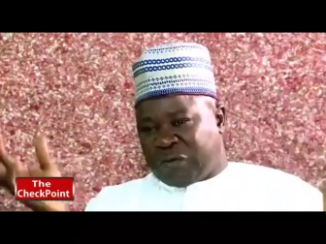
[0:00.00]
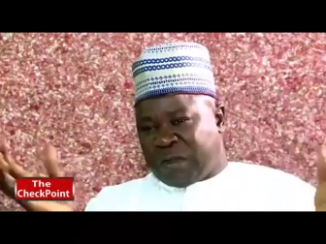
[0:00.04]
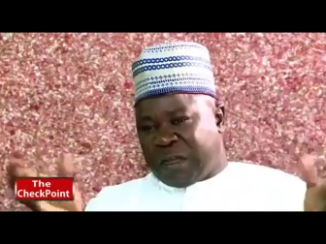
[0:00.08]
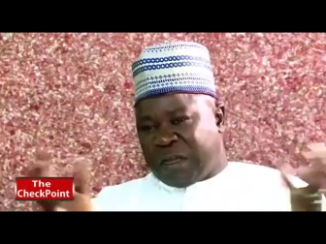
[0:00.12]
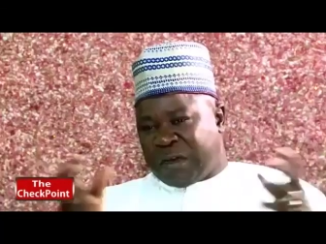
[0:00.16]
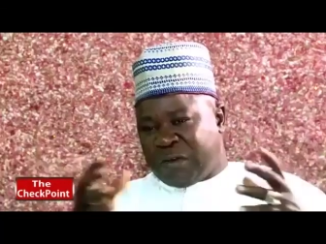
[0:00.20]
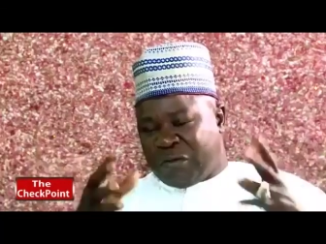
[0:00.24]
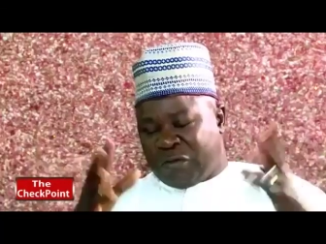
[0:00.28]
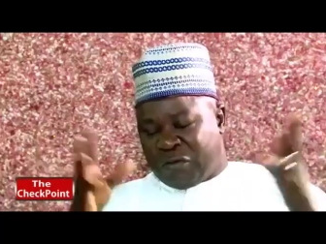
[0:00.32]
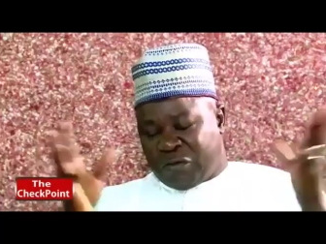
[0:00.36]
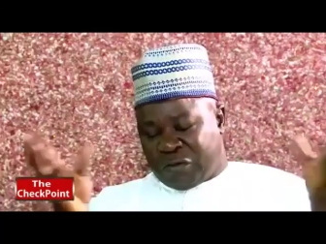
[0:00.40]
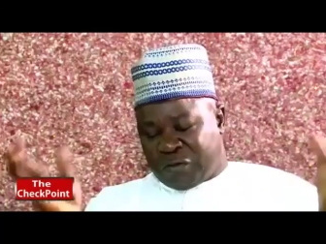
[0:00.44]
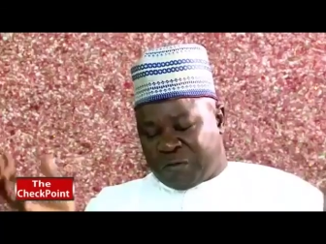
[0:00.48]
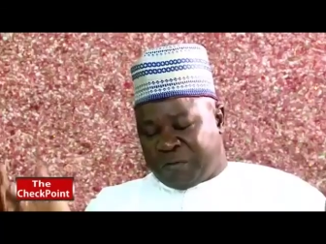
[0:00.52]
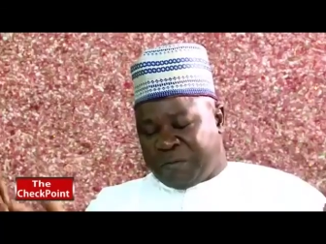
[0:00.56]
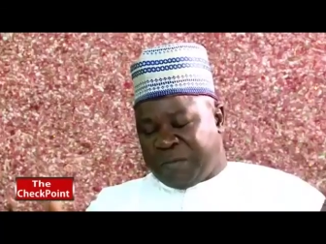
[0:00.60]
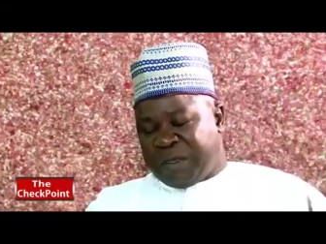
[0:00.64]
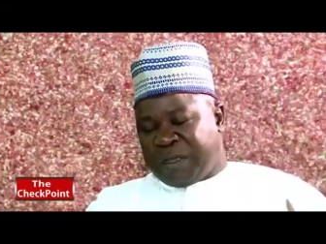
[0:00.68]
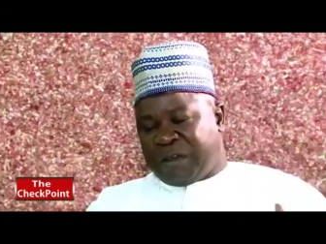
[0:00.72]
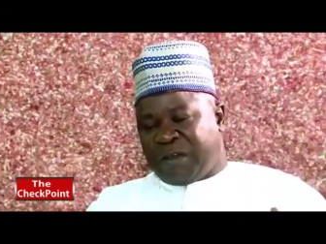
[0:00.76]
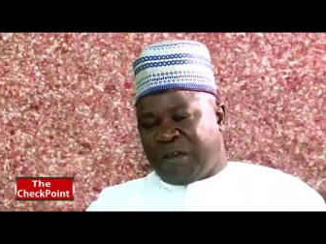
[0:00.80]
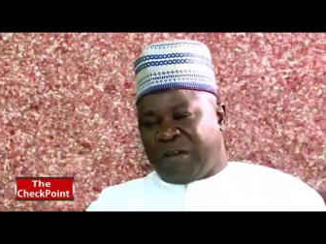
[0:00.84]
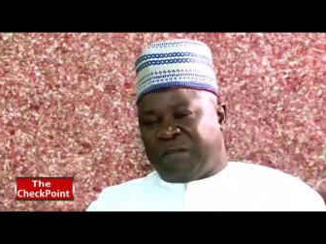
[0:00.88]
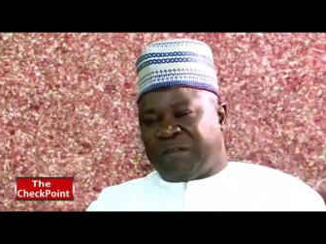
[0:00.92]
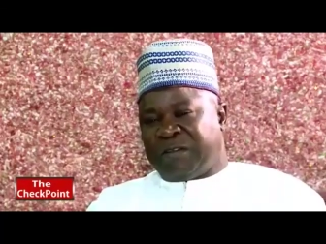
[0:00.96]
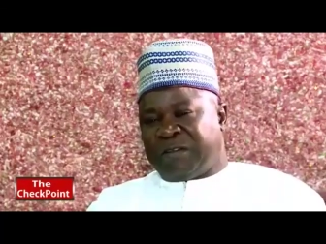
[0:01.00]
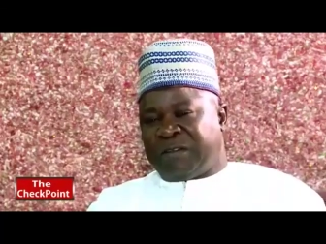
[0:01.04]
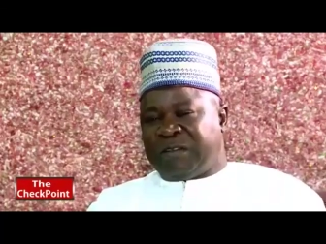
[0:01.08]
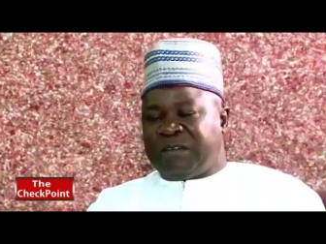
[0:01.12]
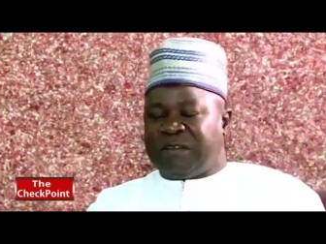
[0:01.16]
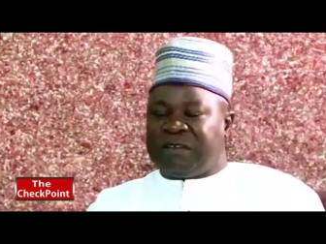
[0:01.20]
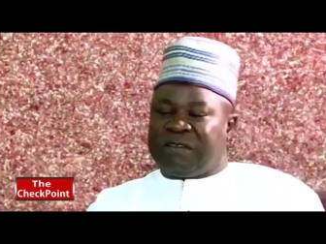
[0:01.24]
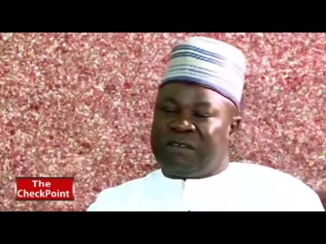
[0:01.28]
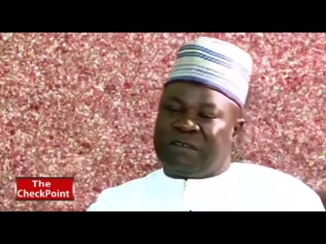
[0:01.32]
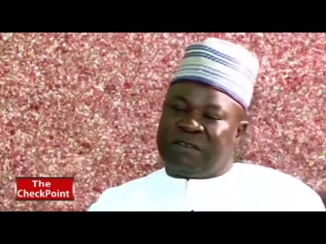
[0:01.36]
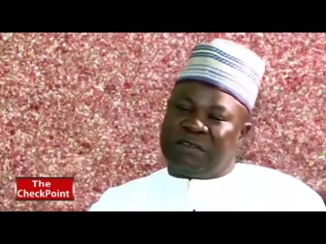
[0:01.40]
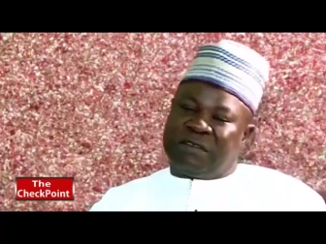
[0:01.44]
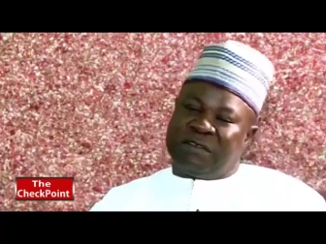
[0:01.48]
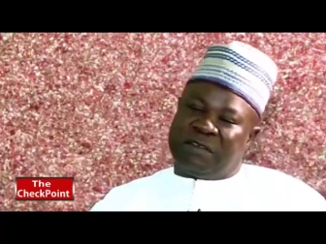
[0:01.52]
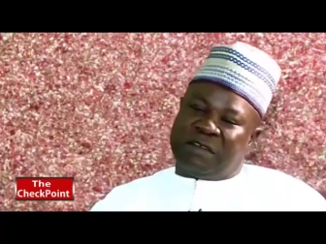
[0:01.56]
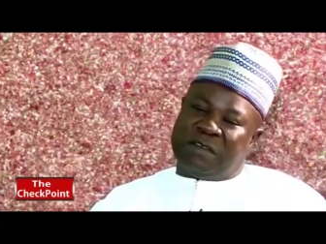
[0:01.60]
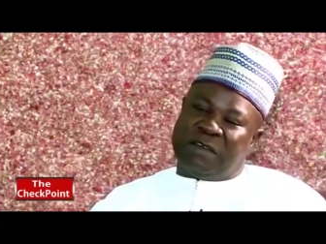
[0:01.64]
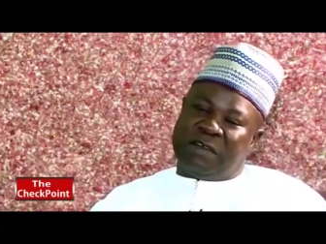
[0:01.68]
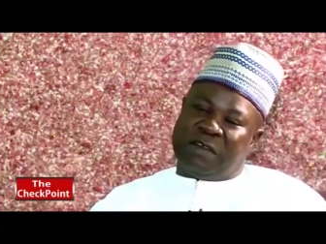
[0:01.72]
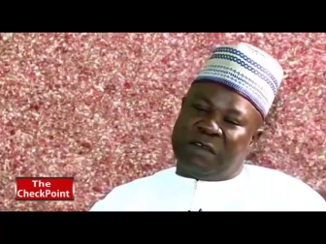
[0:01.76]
those at those big offices.